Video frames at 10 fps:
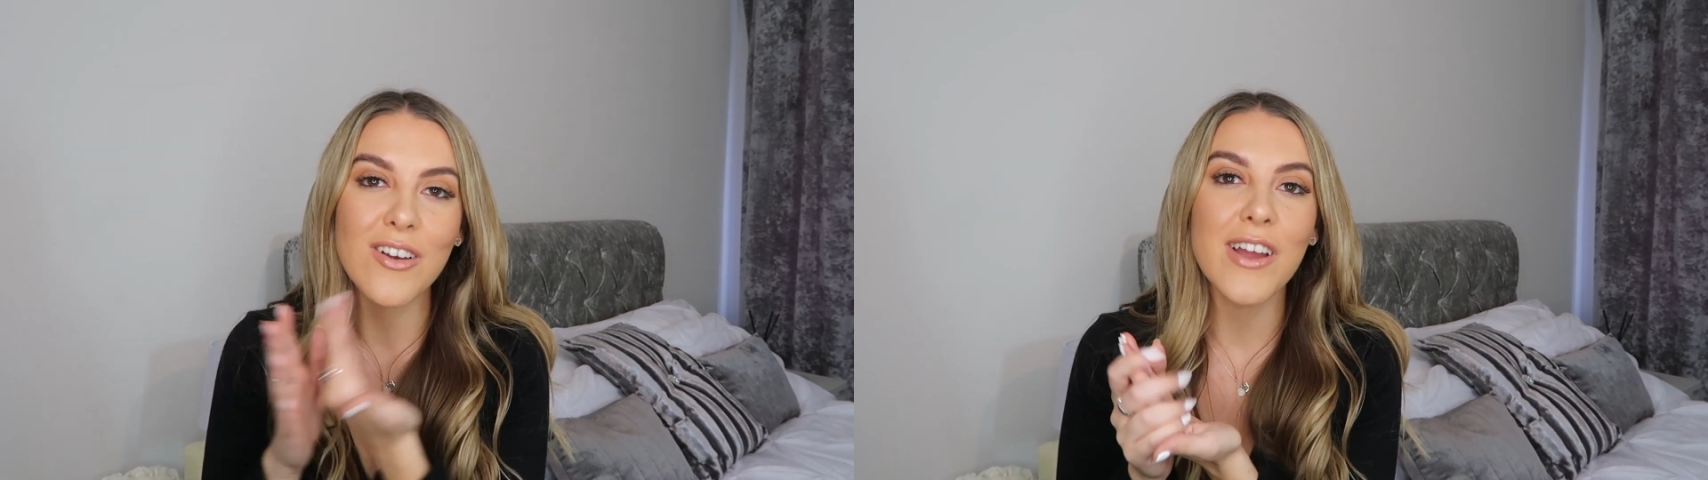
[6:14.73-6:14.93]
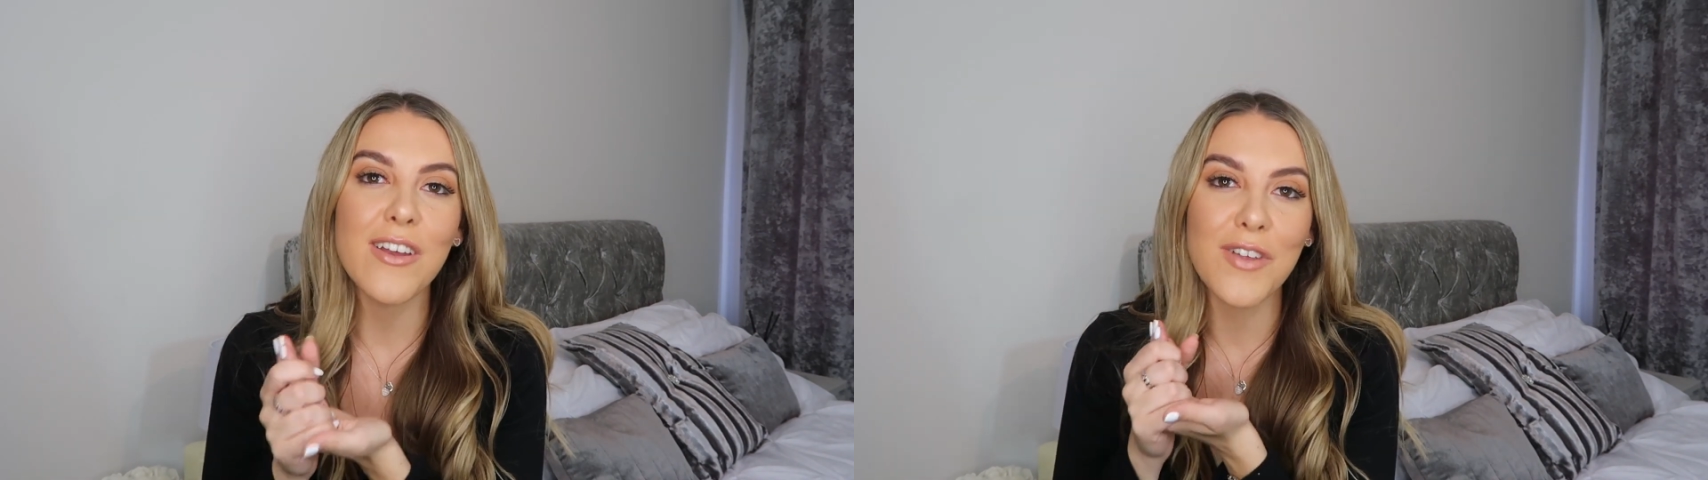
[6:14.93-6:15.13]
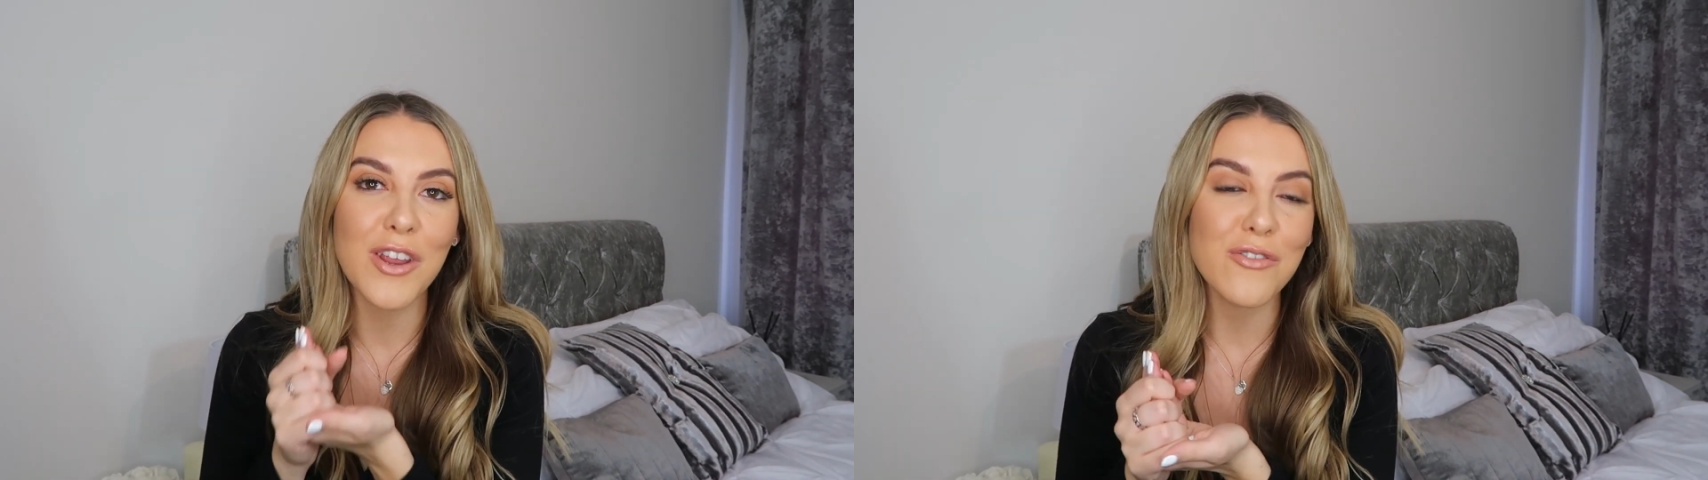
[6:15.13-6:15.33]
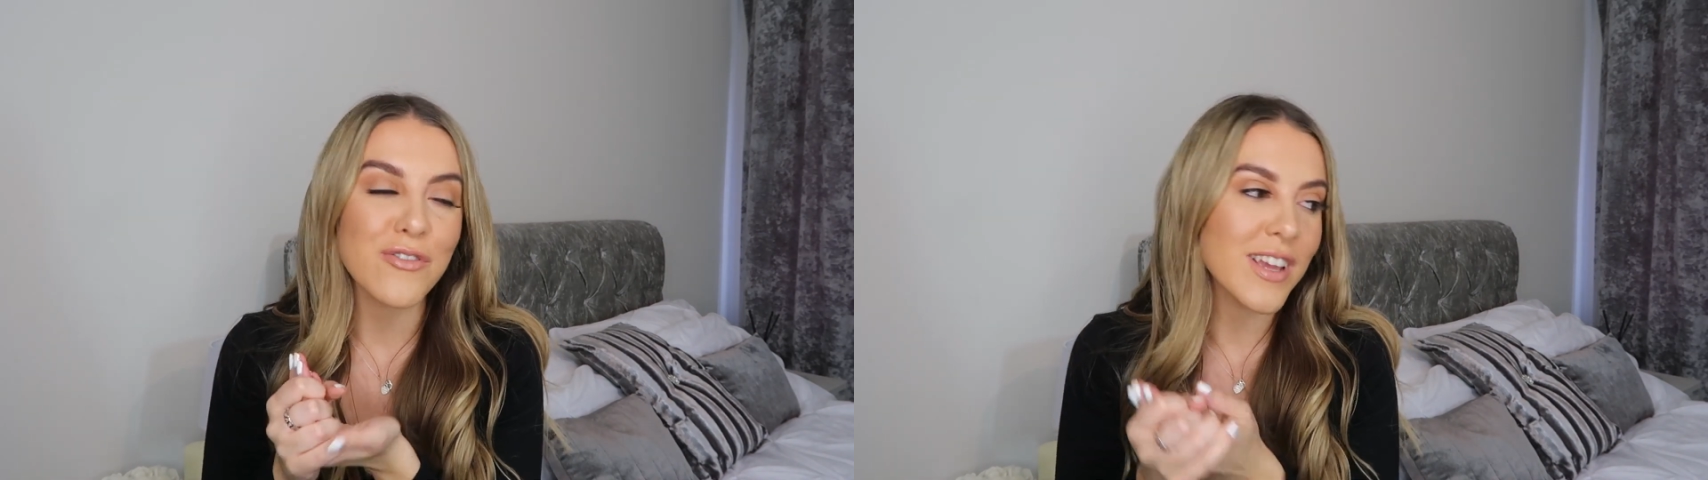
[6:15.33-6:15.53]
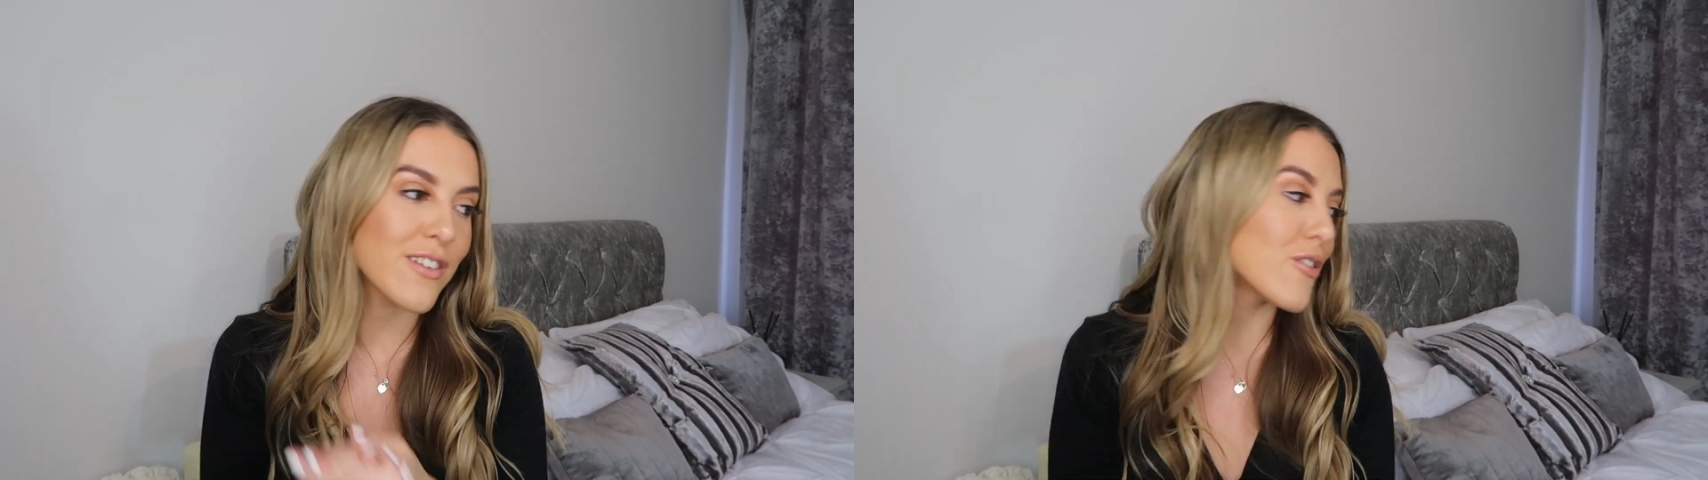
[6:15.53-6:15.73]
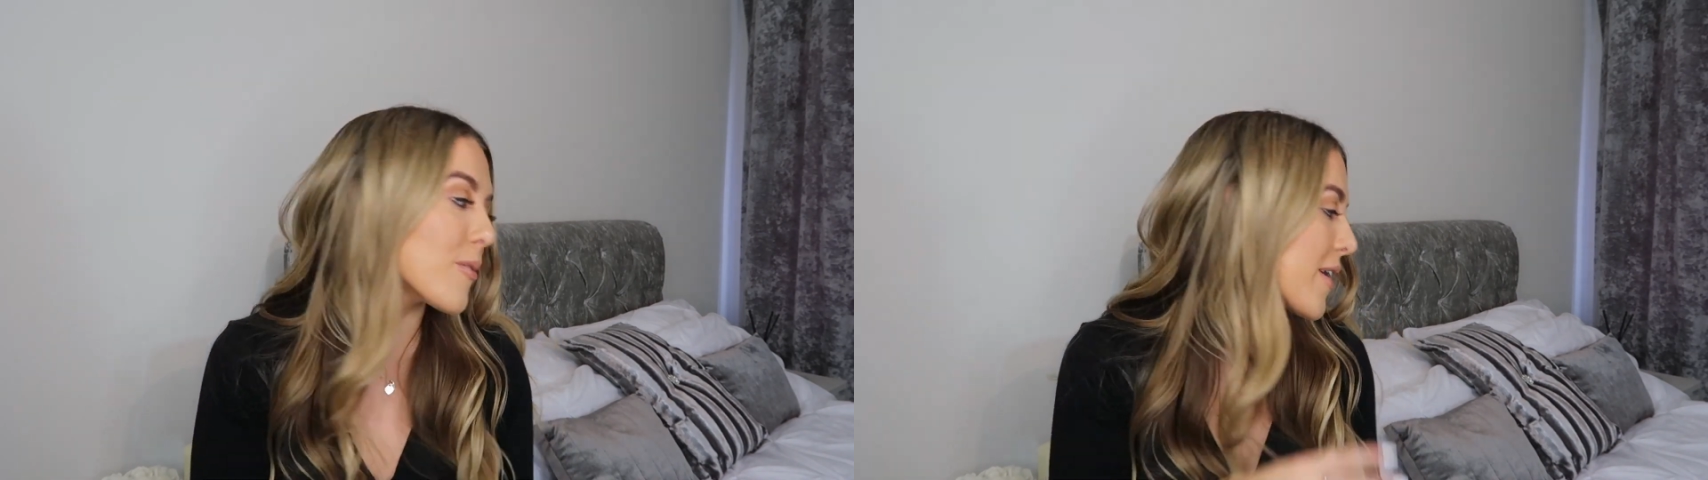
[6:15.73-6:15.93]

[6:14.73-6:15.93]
tie-dye videos on TikTok?